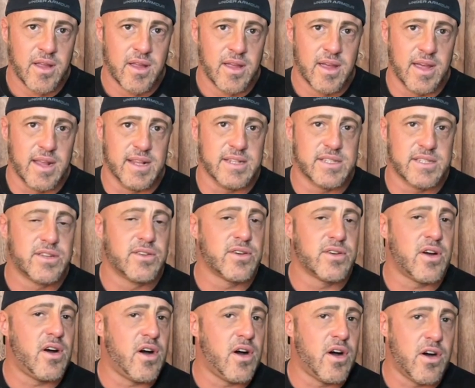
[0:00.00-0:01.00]
And it took
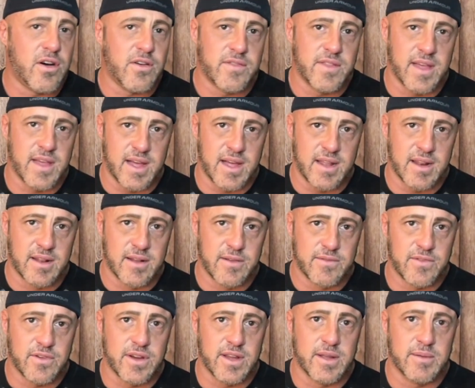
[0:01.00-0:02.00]
all that
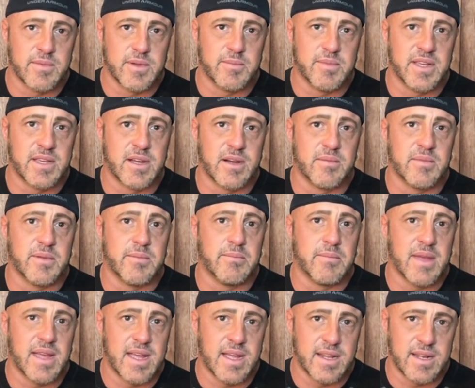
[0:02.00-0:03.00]
for him to become the
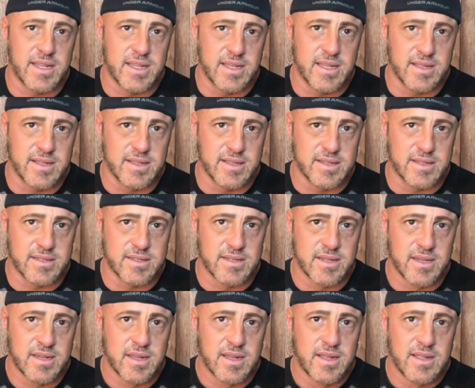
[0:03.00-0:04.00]
man he is,
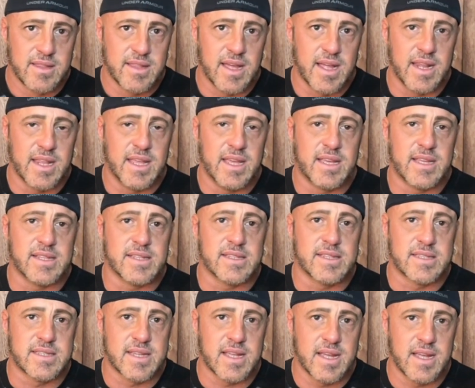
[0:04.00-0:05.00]
that he can
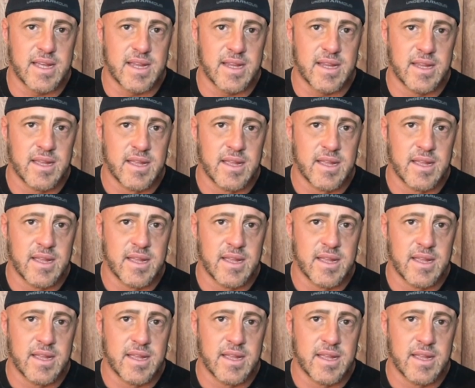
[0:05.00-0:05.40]
say,